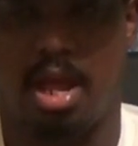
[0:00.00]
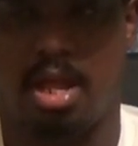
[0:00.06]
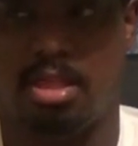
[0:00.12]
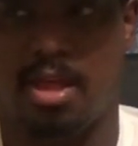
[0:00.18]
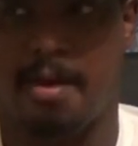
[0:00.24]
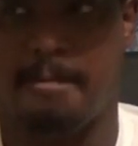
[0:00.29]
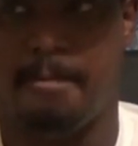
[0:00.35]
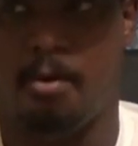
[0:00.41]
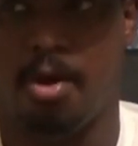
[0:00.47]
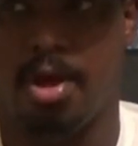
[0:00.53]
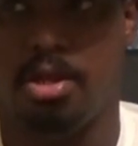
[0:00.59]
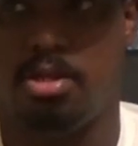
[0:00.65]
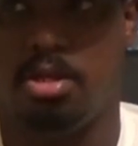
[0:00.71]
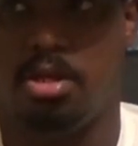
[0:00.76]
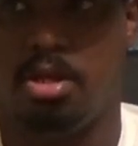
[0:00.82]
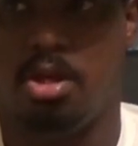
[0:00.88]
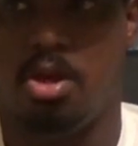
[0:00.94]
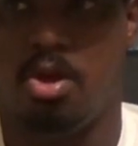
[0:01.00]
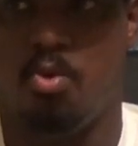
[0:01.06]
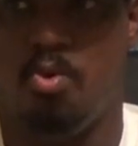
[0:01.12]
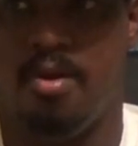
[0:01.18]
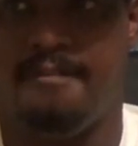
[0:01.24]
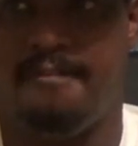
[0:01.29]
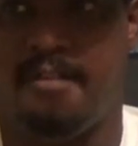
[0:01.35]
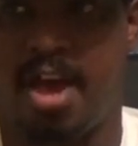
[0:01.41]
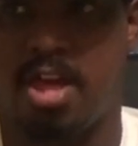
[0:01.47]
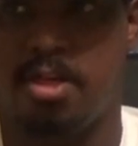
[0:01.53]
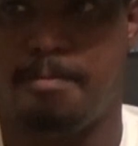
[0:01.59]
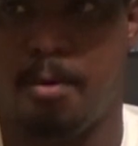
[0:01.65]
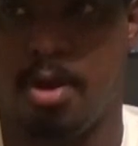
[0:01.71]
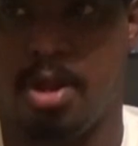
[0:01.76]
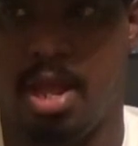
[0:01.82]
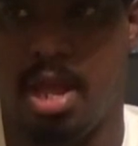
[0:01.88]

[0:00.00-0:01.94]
at that point, when Flashpoint